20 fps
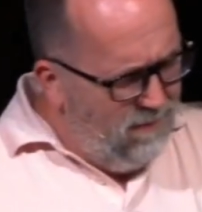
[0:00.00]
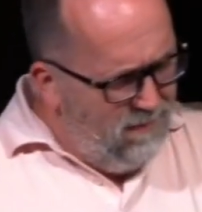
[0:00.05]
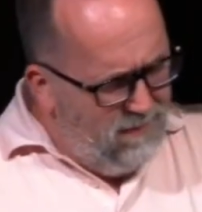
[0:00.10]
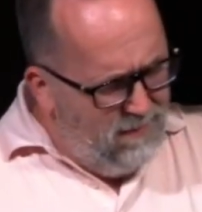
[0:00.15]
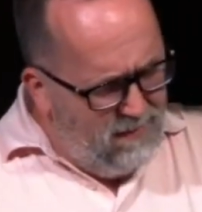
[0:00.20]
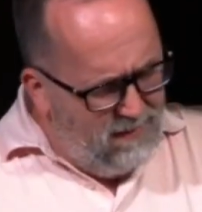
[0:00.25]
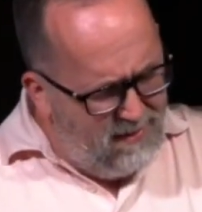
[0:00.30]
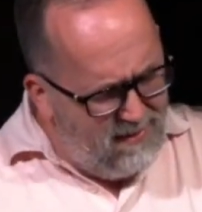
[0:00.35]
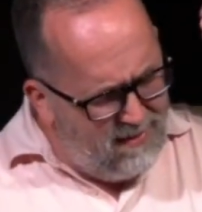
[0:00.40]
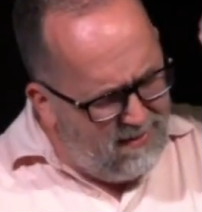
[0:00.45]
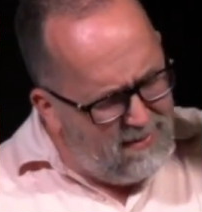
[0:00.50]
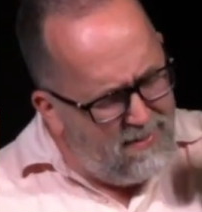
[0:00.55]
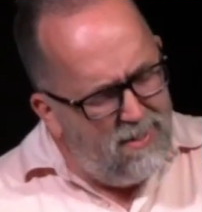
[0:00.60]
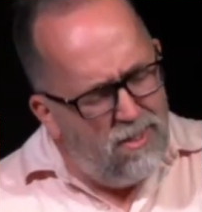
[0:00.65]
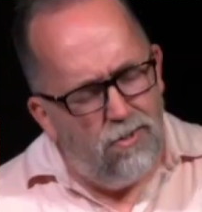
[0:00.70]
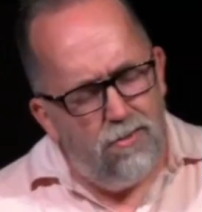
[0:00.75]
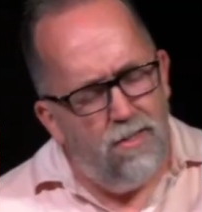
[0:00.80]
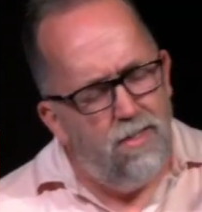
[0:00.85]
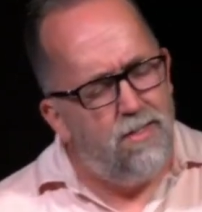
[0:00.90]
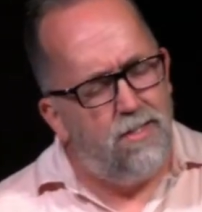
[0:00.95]
the
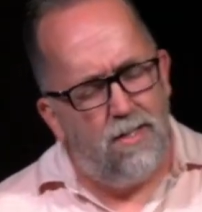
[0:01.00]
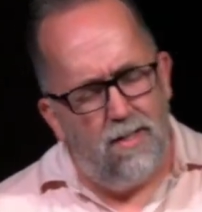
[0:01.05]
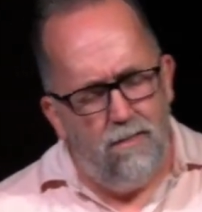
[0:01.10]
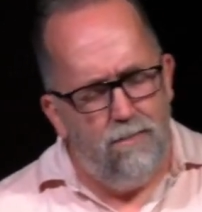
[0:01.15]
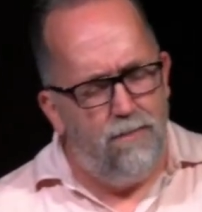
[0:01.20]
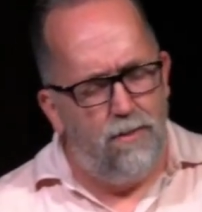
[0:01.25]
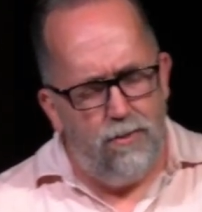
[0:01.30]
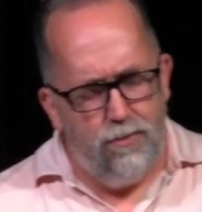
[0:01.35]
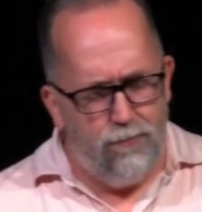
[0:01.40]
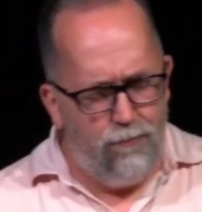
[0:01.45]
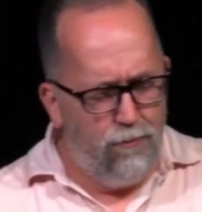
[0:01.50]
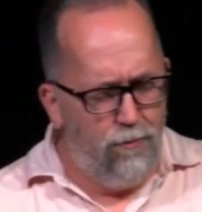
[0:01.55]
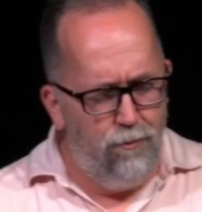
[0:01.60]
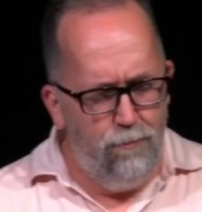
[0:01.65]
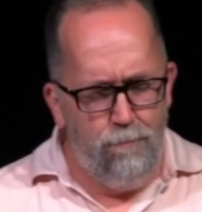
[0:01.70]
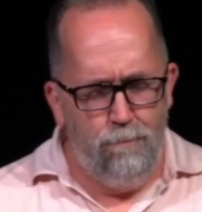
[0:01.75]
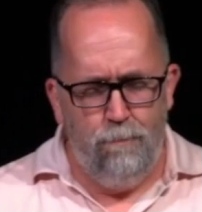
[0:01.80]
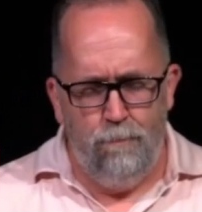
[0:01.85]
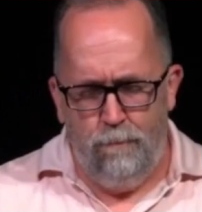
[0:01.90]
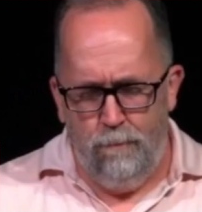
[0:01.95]
stillness of this
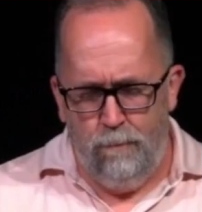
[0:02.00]
room